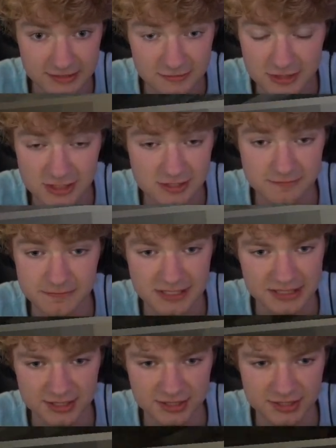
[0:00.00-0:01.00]
it wrong, but I
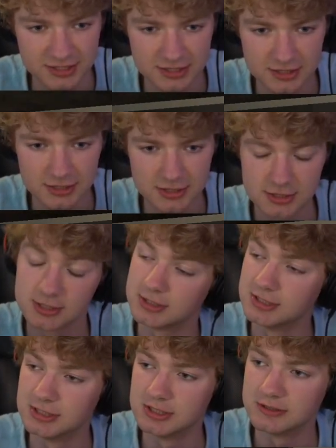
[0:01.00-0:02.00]
just
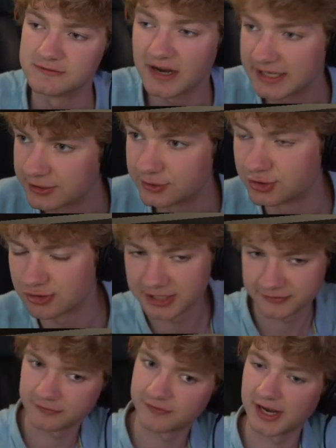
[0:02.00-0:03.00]
finding it too
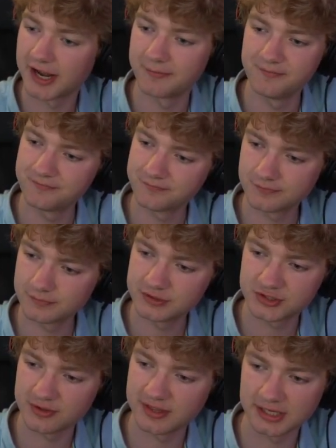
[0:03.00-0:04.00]
stressful for now.
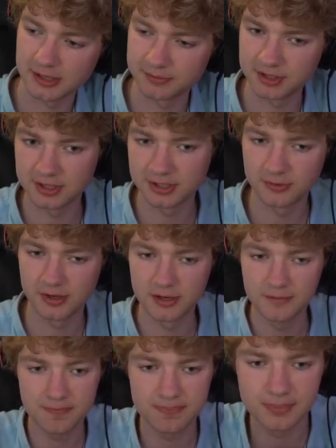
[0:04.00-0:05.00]
So I think I'm going
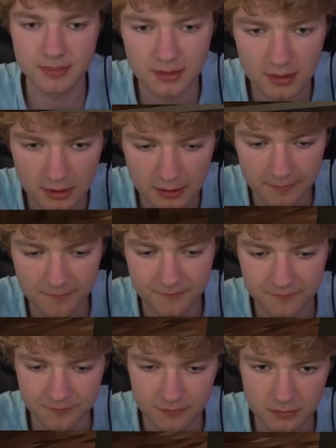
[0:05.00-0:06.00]
to.
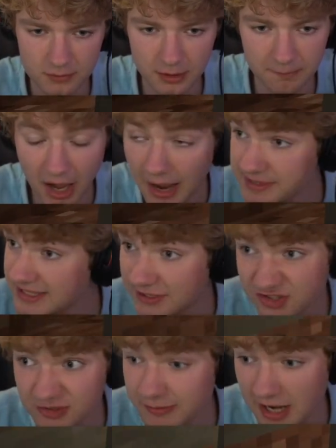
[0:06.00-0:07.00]
But I mean, that
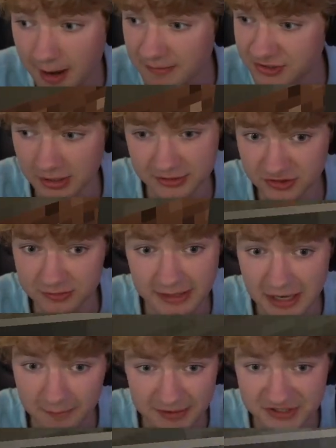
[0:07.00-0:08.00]
doesn't mean I'm miserable. It doesn't
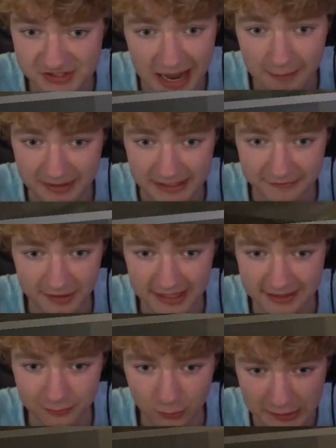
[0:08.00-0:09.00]
mean I've been sat being
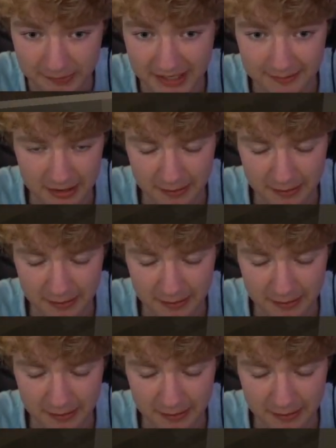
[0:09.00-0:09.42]
fucking weeping in my